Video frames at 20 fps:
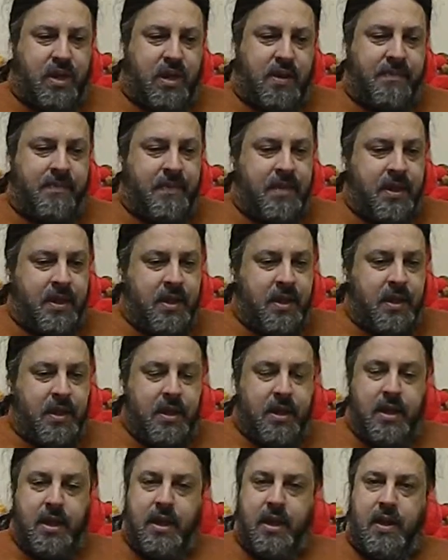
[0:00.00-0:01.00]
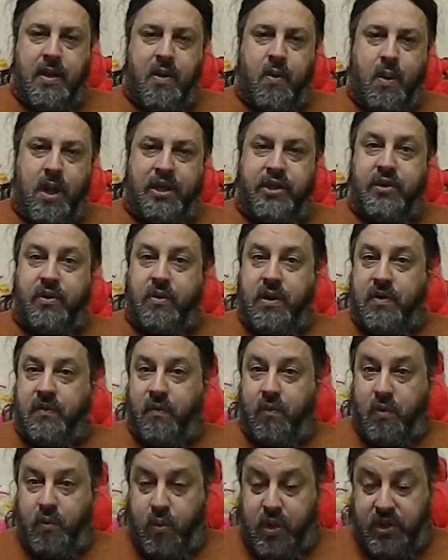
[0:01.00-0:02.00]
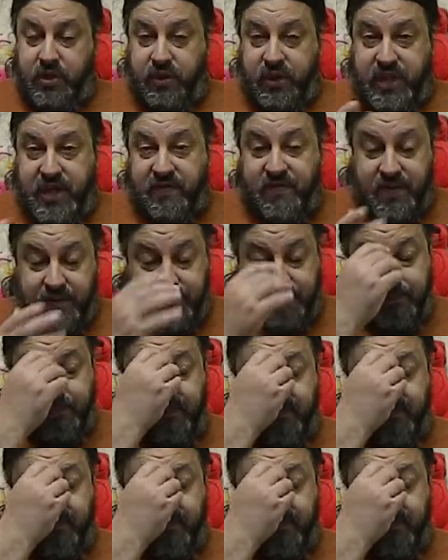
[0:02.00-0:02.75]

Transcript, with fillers: Uh, Uh, what you what you're given,